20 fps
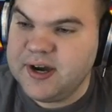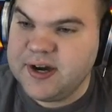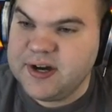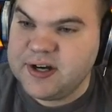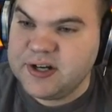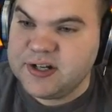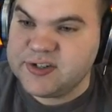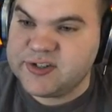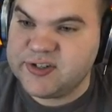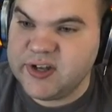
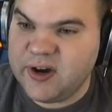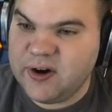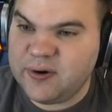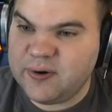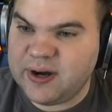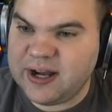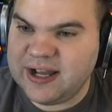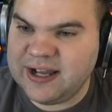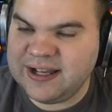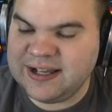
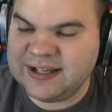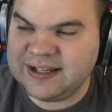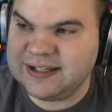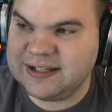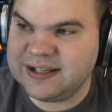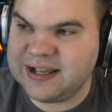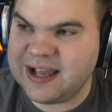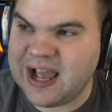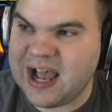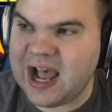So,
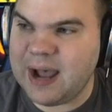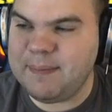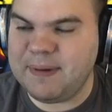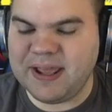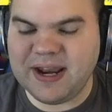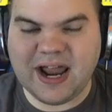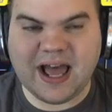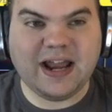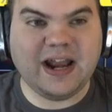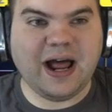I
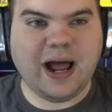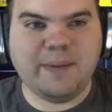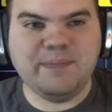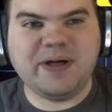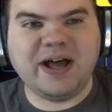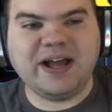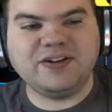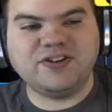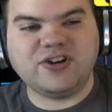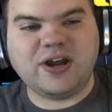mean, I'm
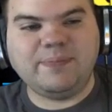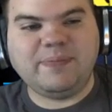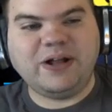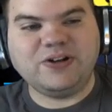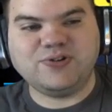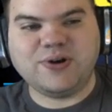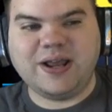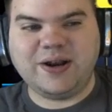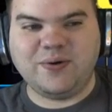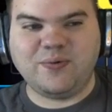not
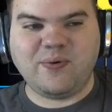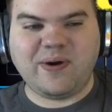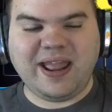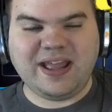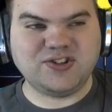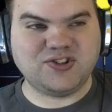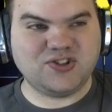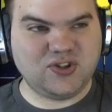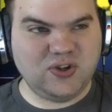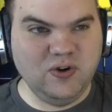trying to
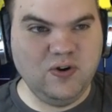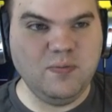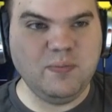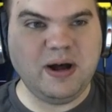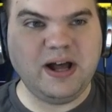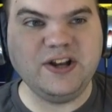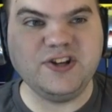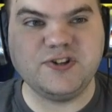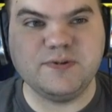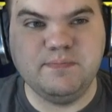rant too
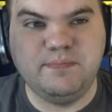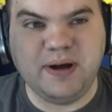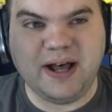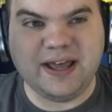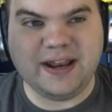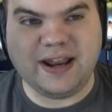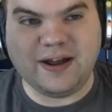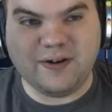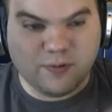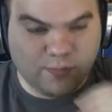much,
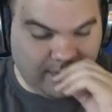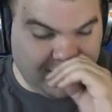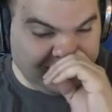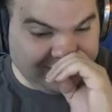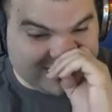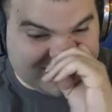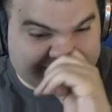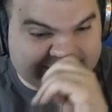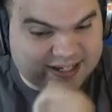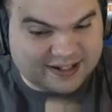but
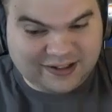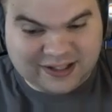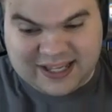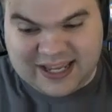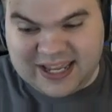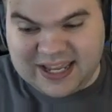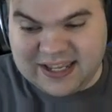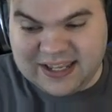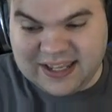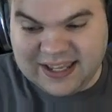
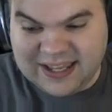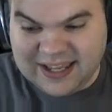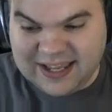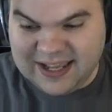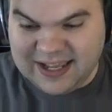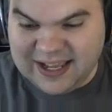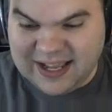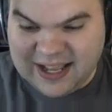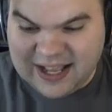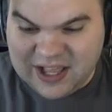realistically,
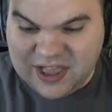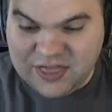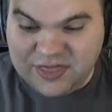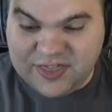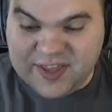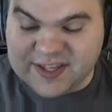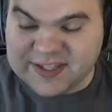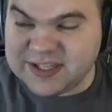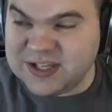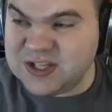
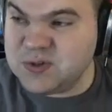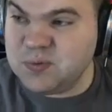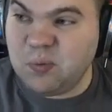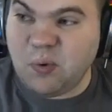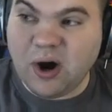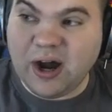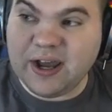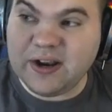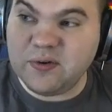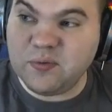this is
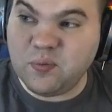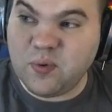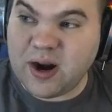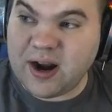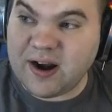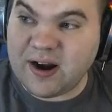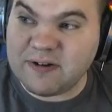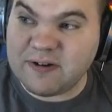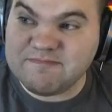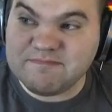one
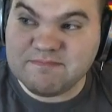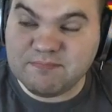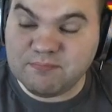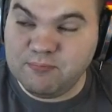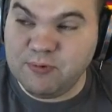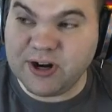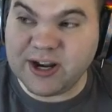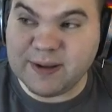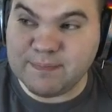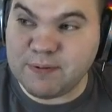where
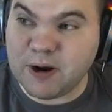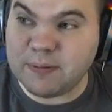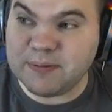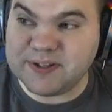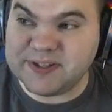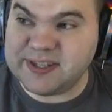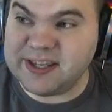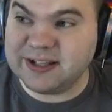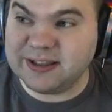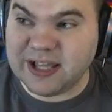we can probably
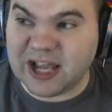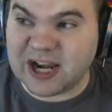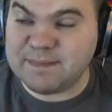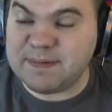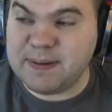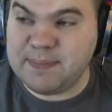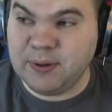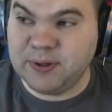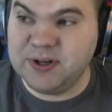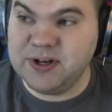see a lot of
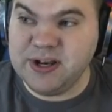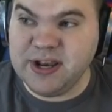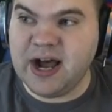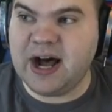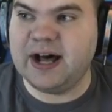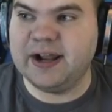people not